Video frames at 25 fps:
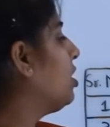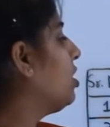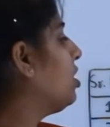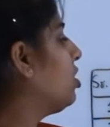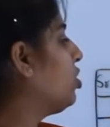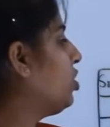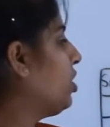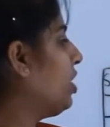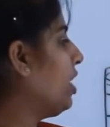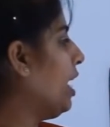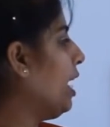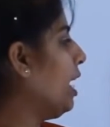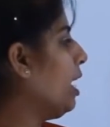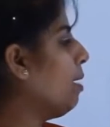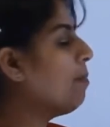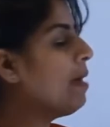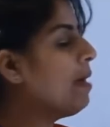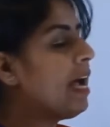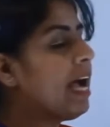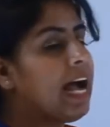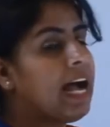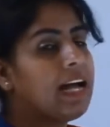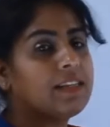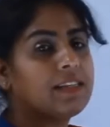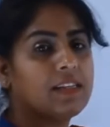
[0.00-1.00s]
shape
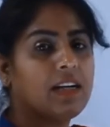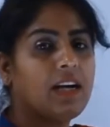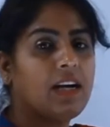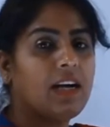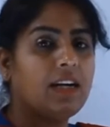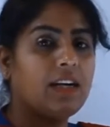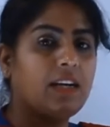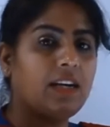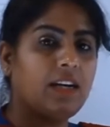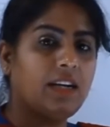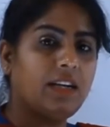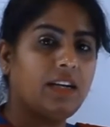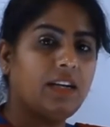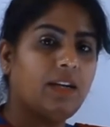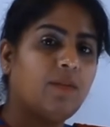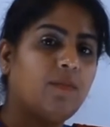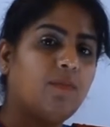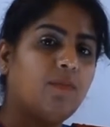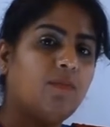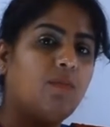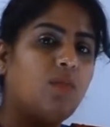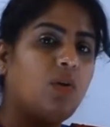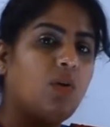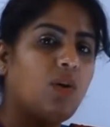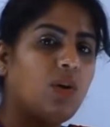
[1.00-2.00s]
has occurred
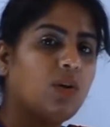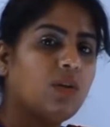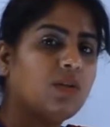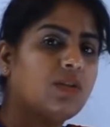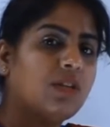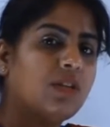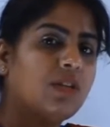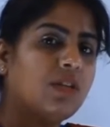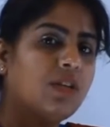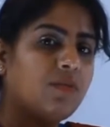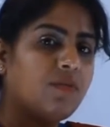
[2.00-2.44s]
most